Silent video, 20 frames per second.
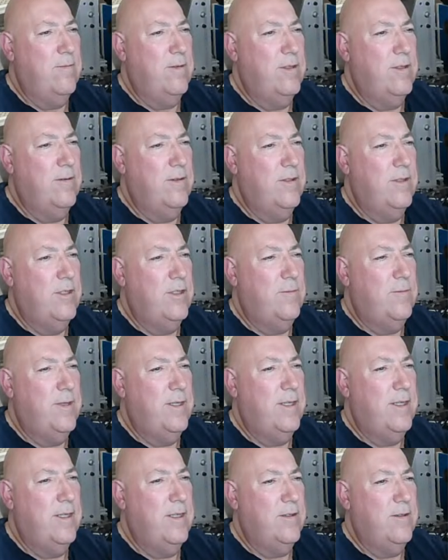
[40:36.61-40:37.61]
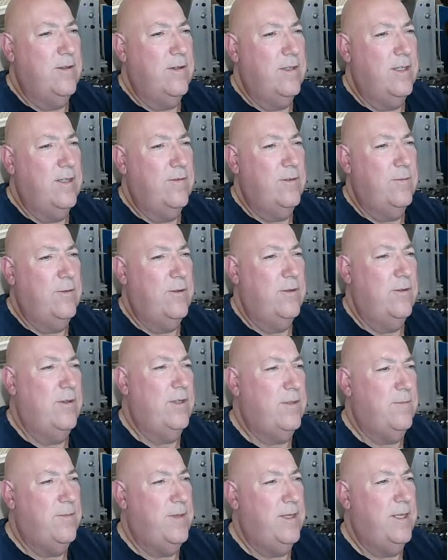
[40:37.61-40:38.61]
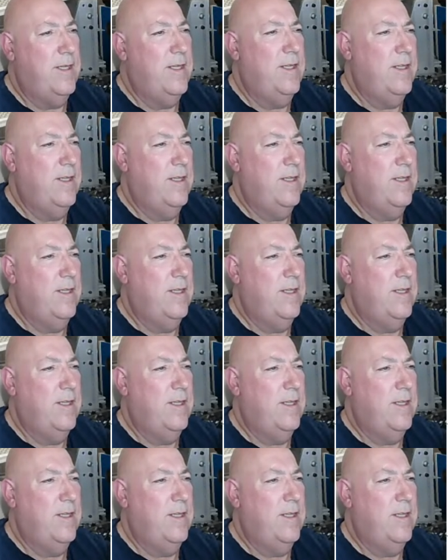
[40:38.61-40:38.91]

we're doing this bit here, so I'm going to have to put this bit.